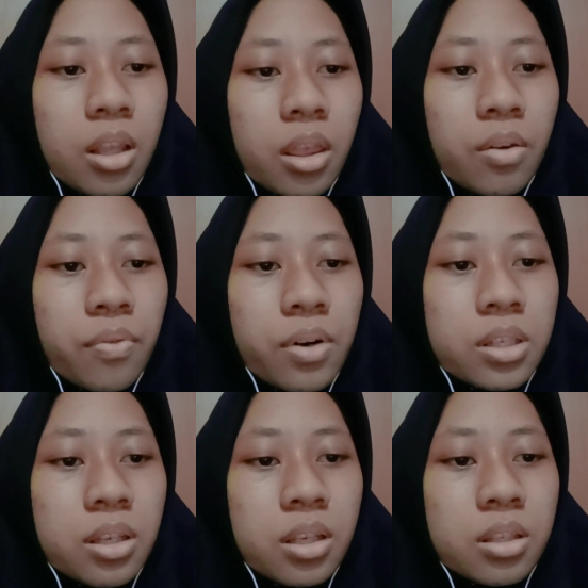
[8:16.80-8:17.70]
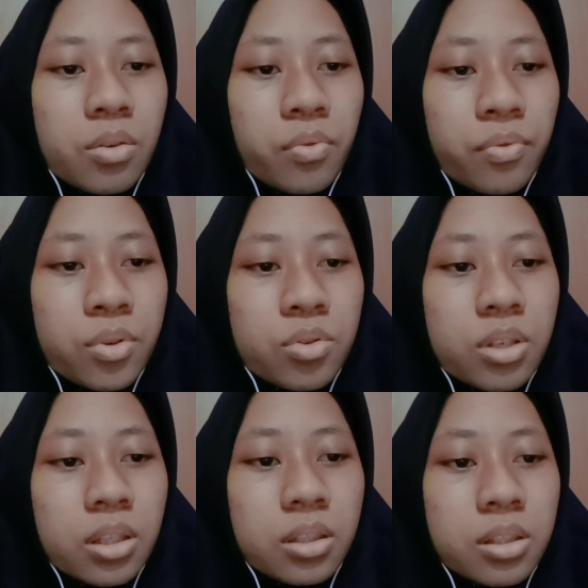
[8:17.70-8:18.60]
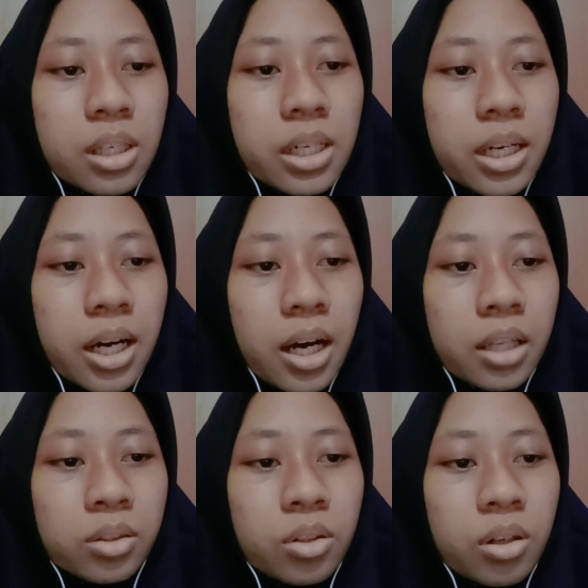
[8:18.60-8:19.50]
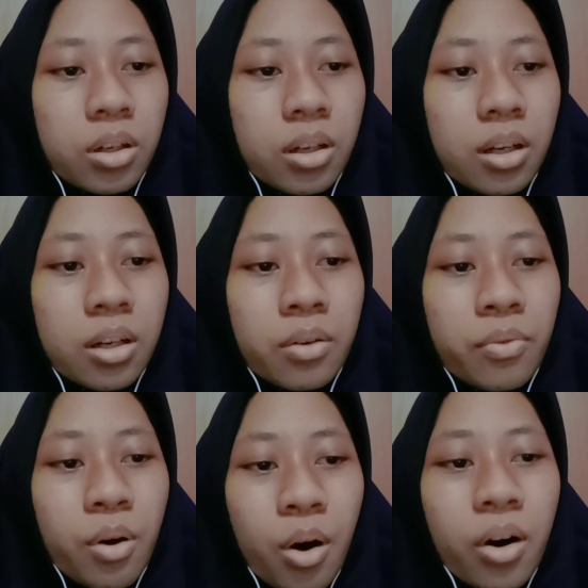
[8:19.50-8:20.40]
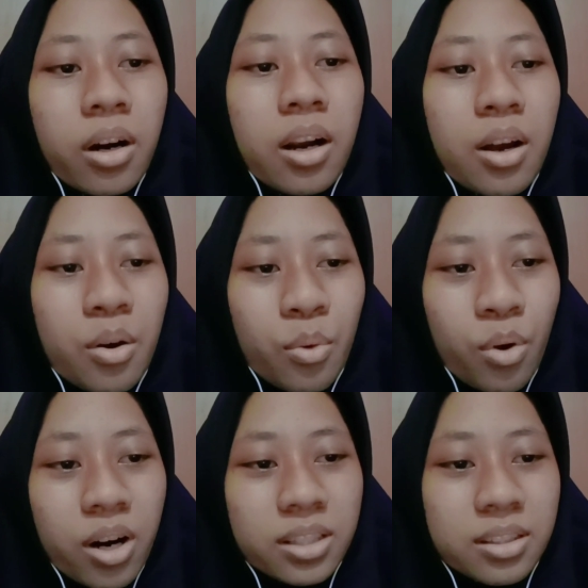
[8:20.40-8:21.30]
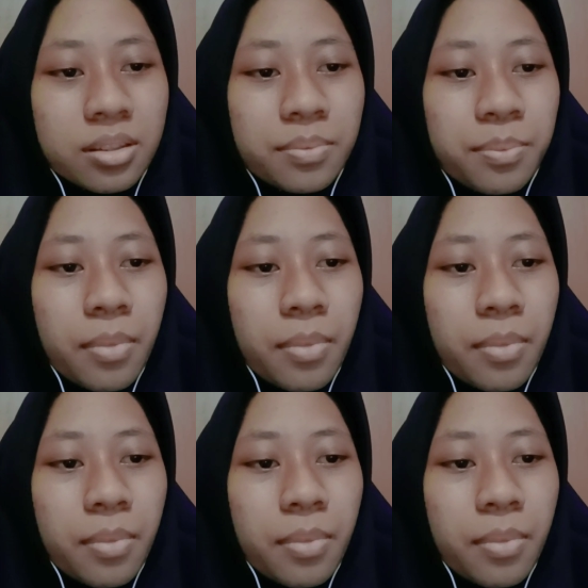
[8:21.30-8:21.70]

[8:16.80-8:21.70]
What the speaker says: The first is fused silica or quartz.